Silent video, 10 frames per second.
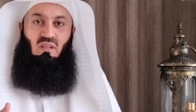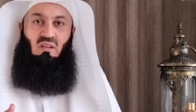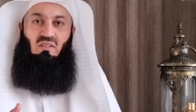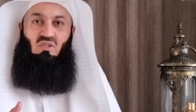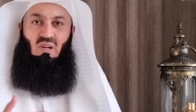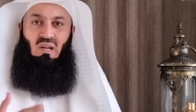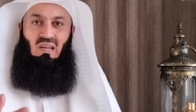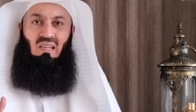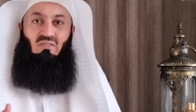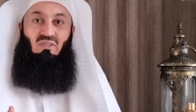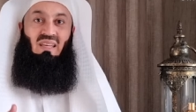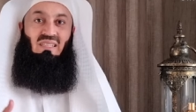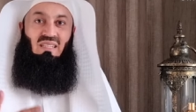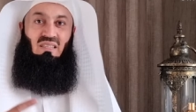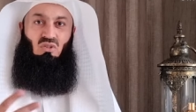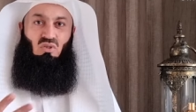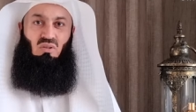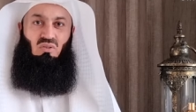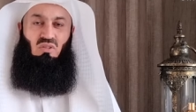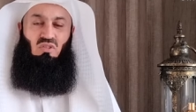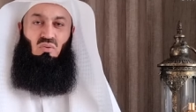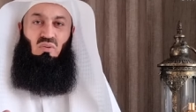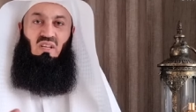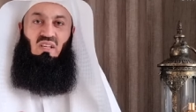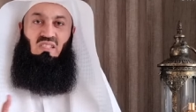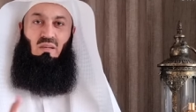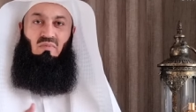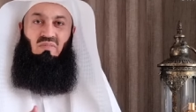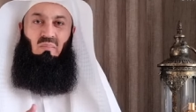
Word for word: they are struggling raising the children, so some of them